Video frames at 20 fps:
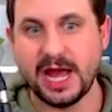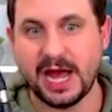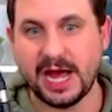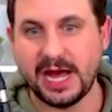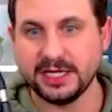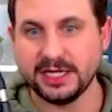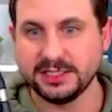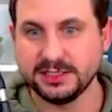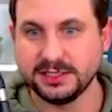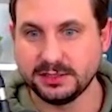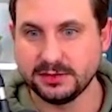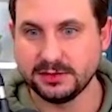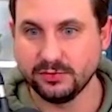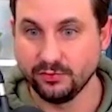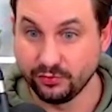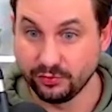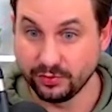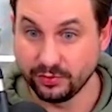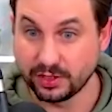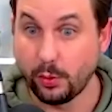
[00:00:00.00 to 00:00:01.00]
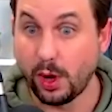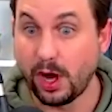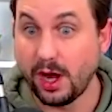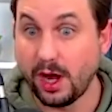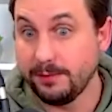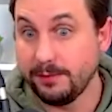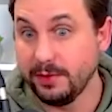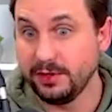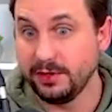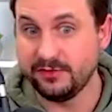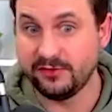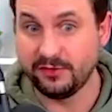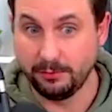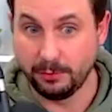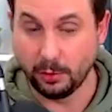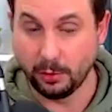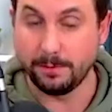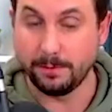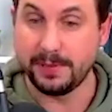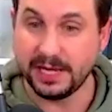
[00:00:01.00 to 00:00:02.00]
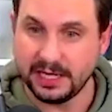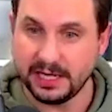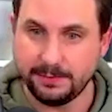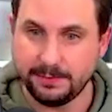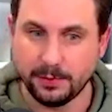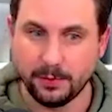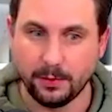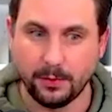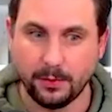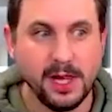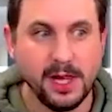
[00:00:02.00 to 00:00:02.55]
adds requirement for more people,